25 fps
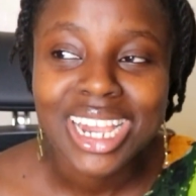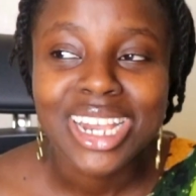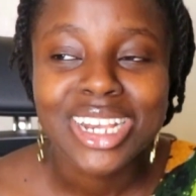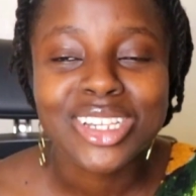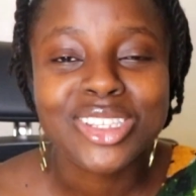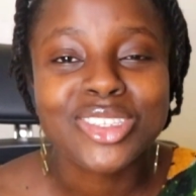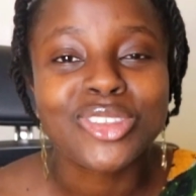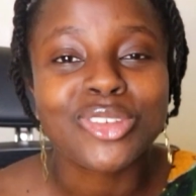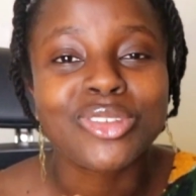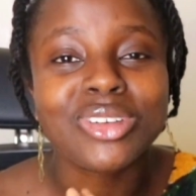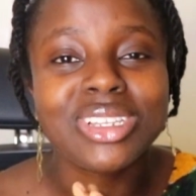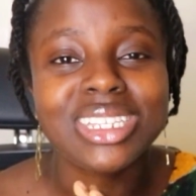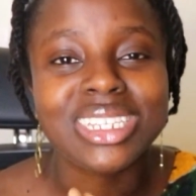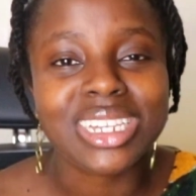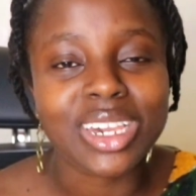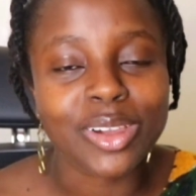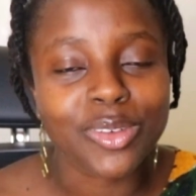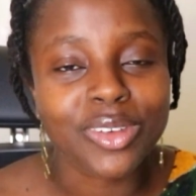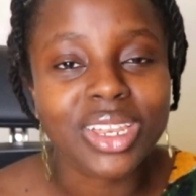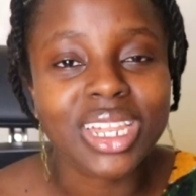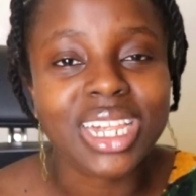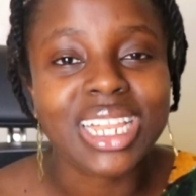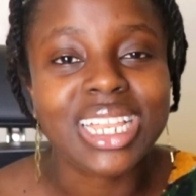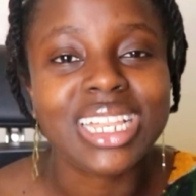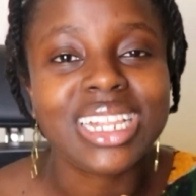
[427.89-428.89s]
So
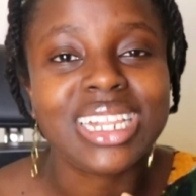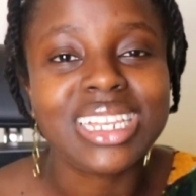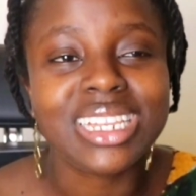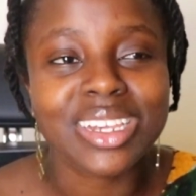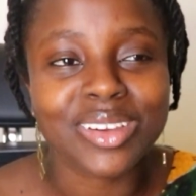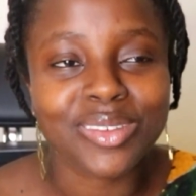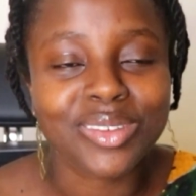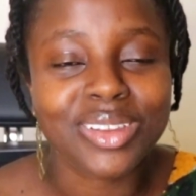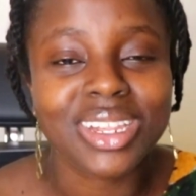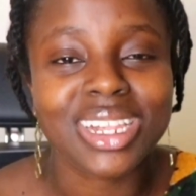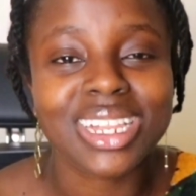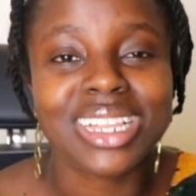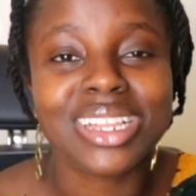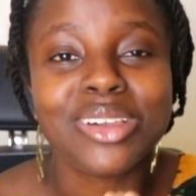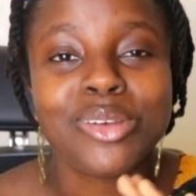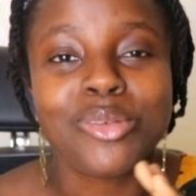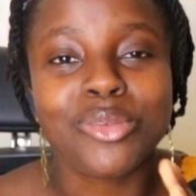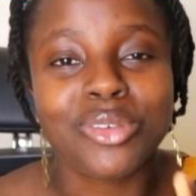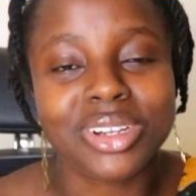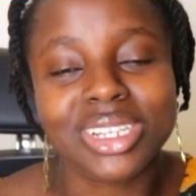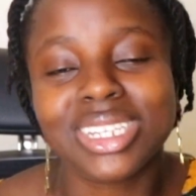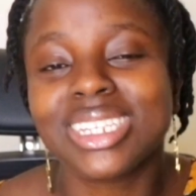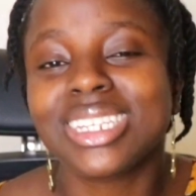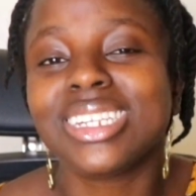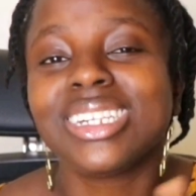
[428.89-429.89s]
definitely
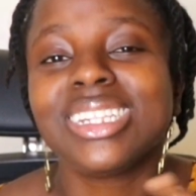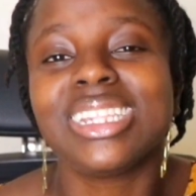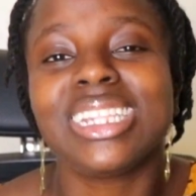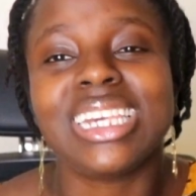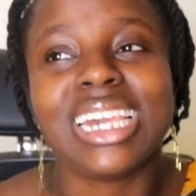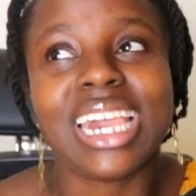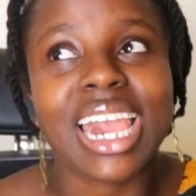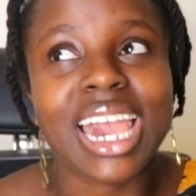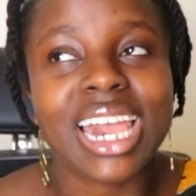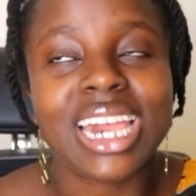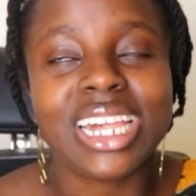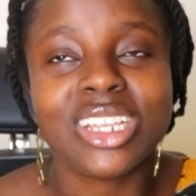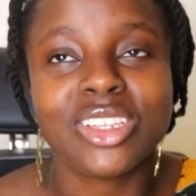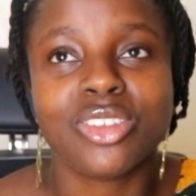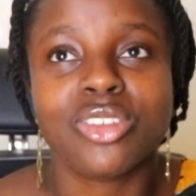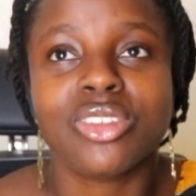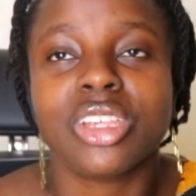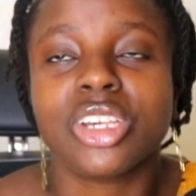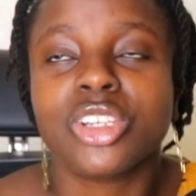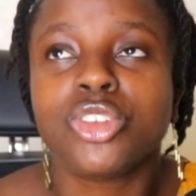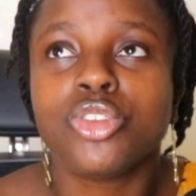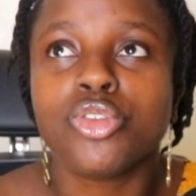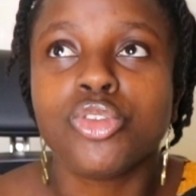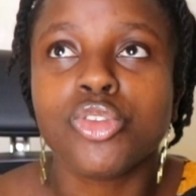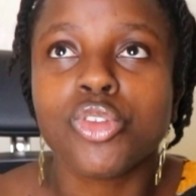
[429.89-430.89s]
watch till the end so
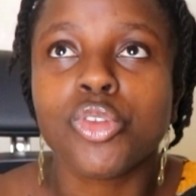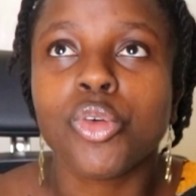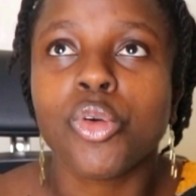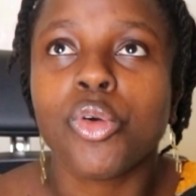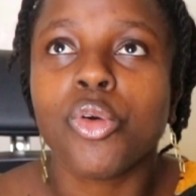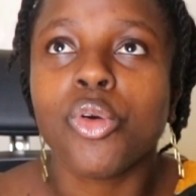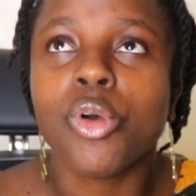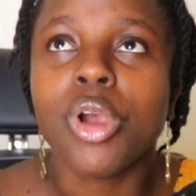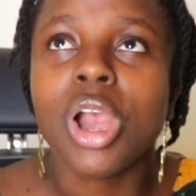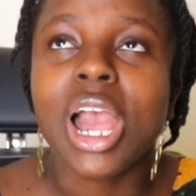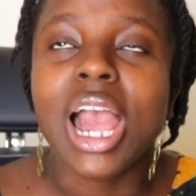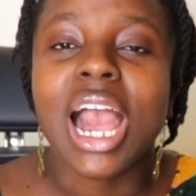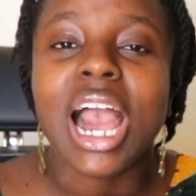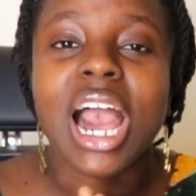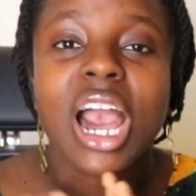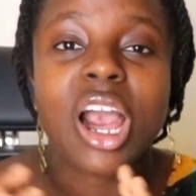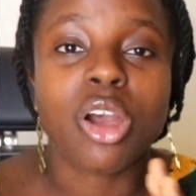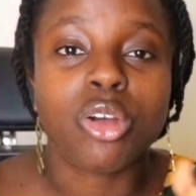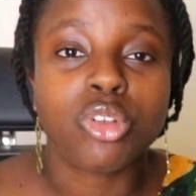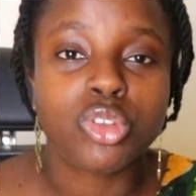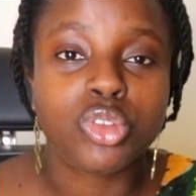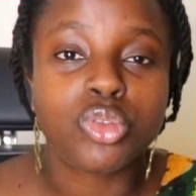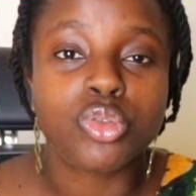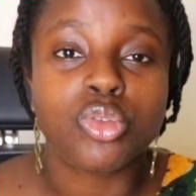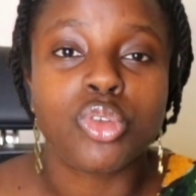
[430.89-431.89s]
that you know
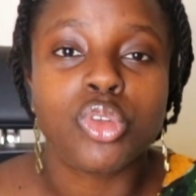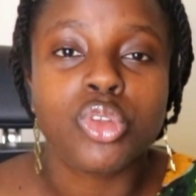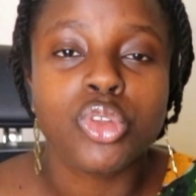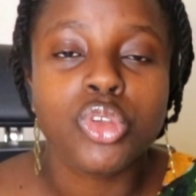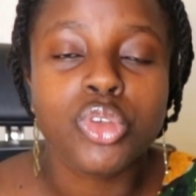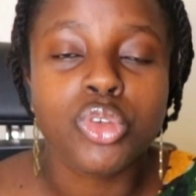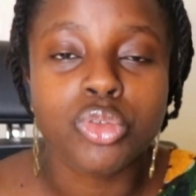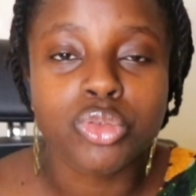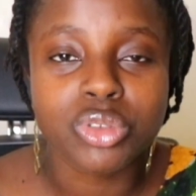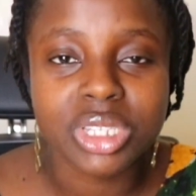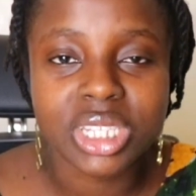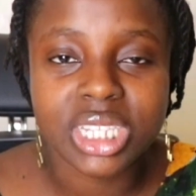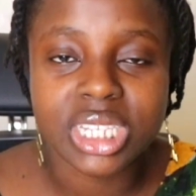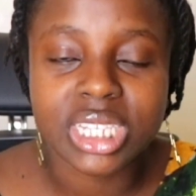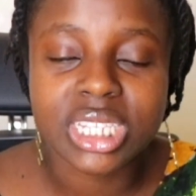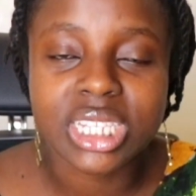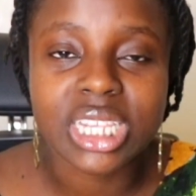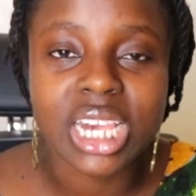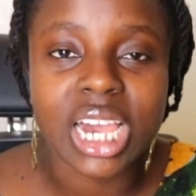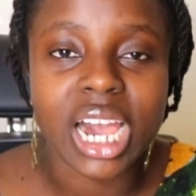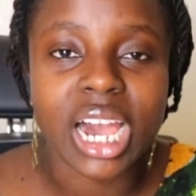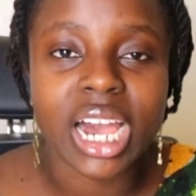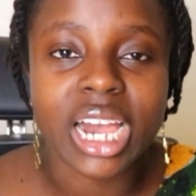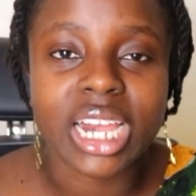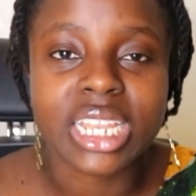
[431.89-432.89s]
how to use this
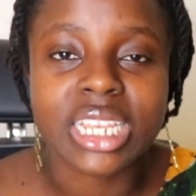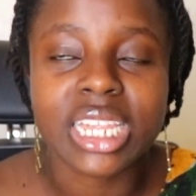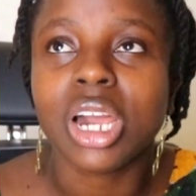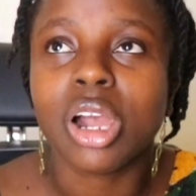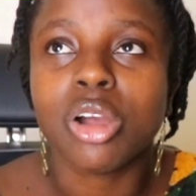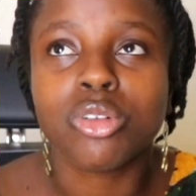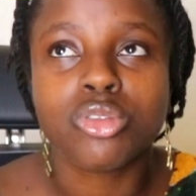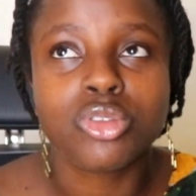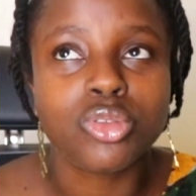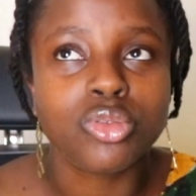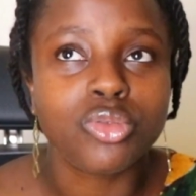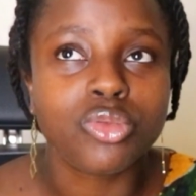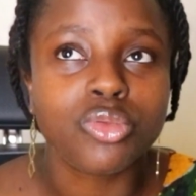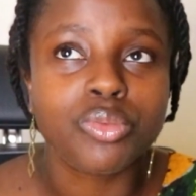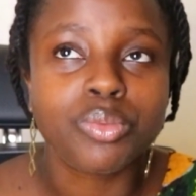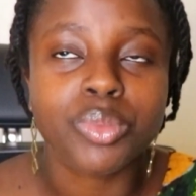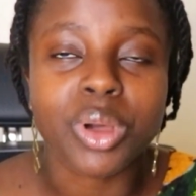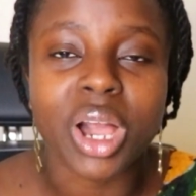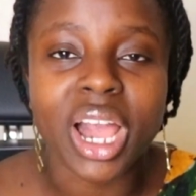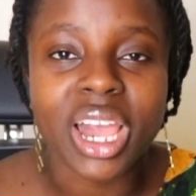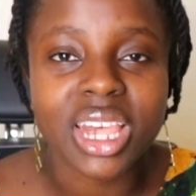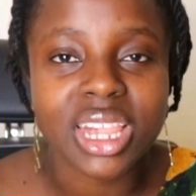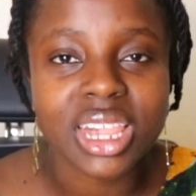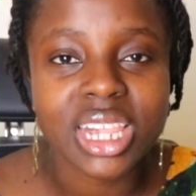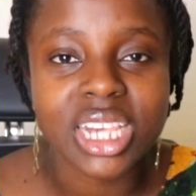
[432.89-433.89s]
card, how to
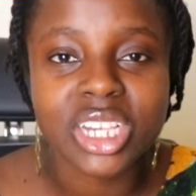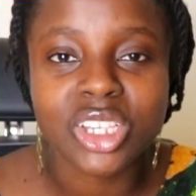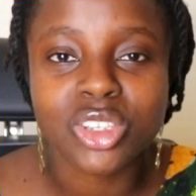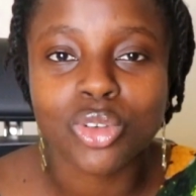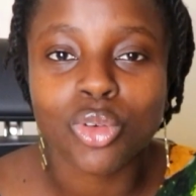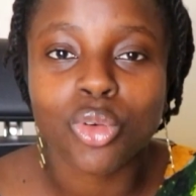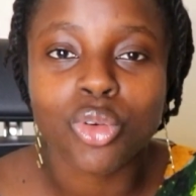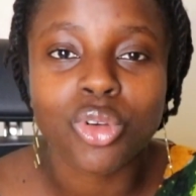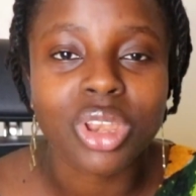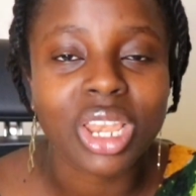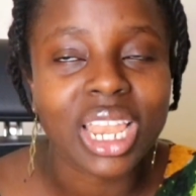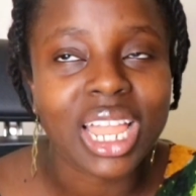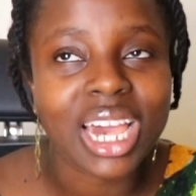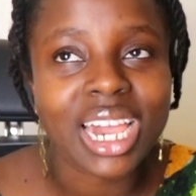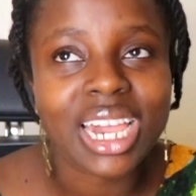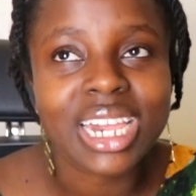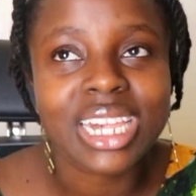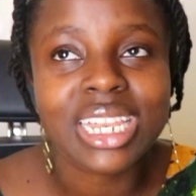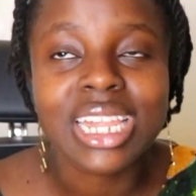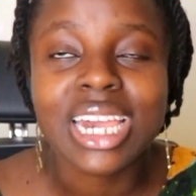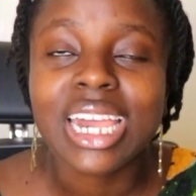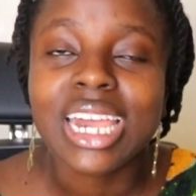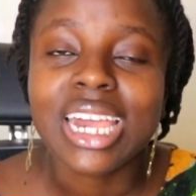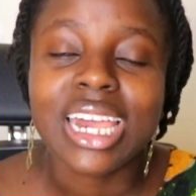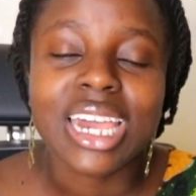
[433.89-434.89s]
buy things
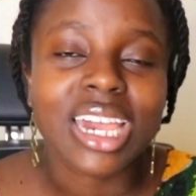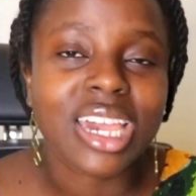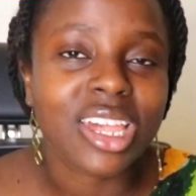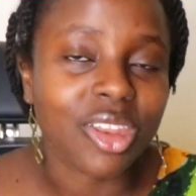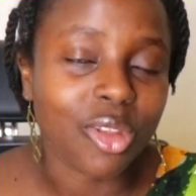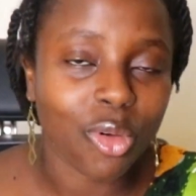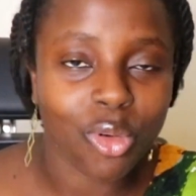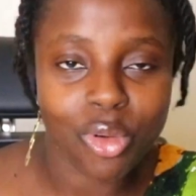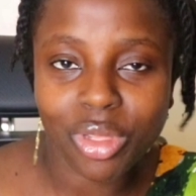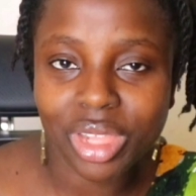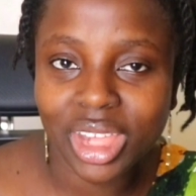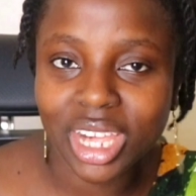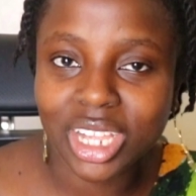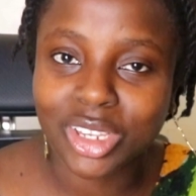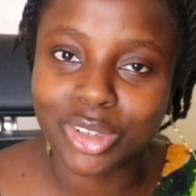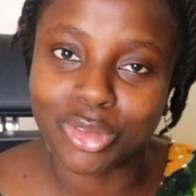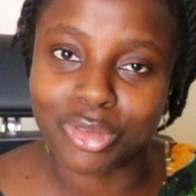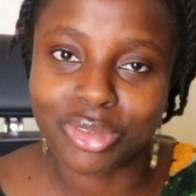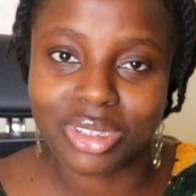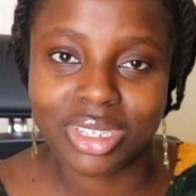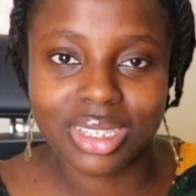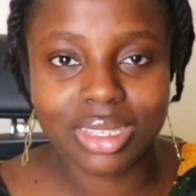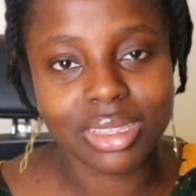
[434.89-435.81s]
online and all that good